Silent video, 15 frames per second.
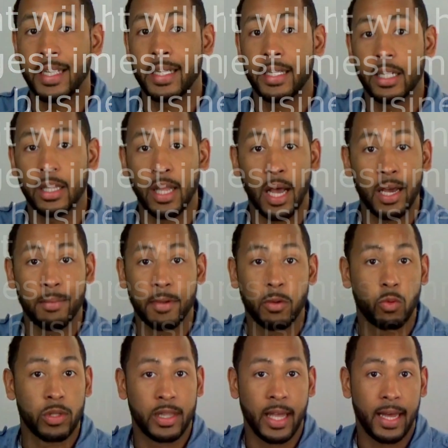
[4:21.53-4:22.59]
in alignment
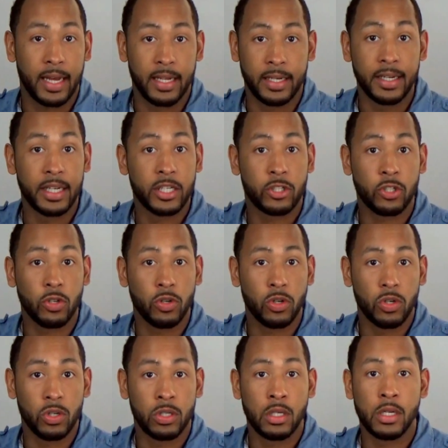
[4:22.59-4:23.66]
with that
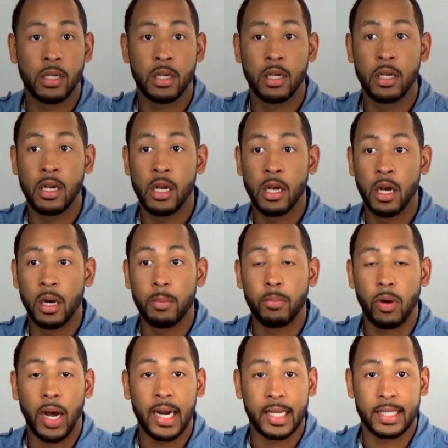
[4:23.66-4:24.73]
initial
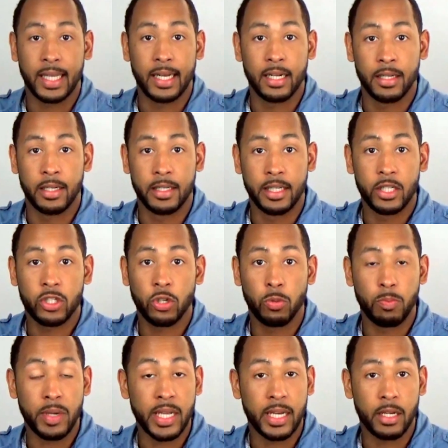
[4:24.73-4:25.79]
product, that initial
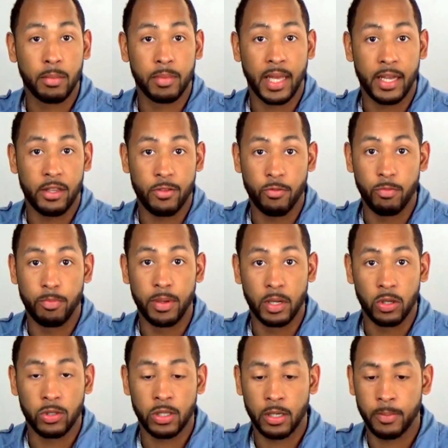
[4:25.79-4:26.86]
medium that you've
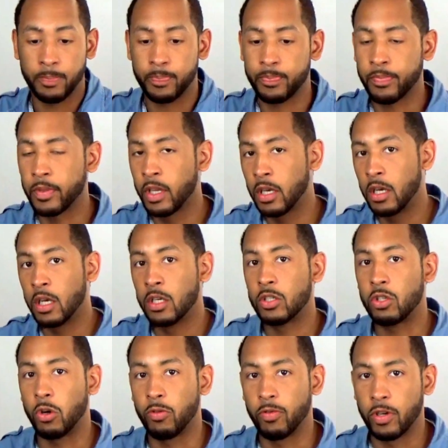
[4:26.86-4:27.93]
built.
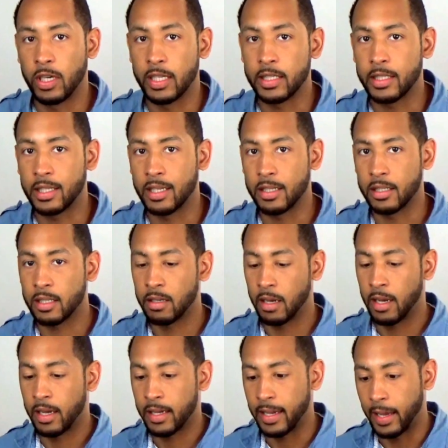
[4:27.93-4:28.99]
So for instance,
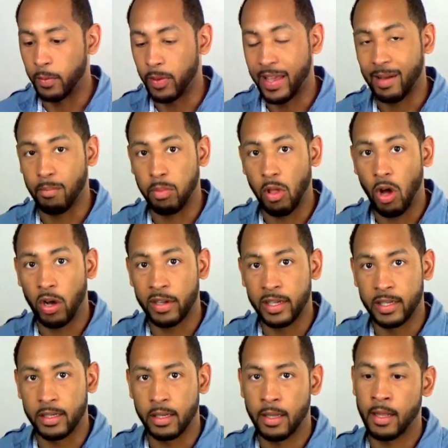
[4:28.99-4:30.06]
again, we have
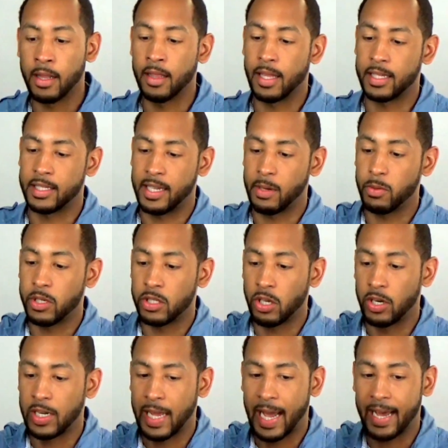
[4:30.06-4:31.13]
blogging. Let's say we
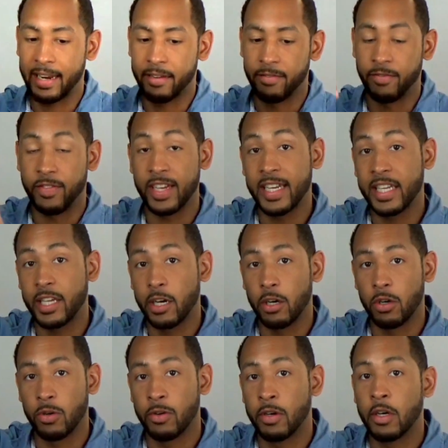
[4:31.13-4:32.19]
started adding
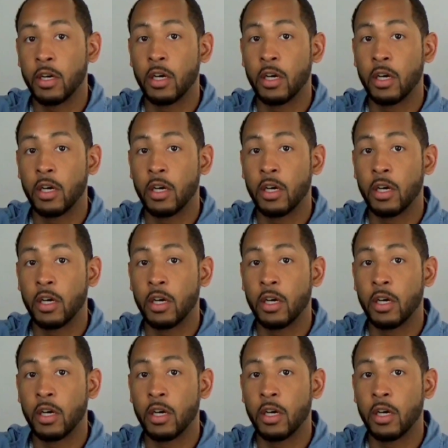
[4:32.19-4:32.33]
video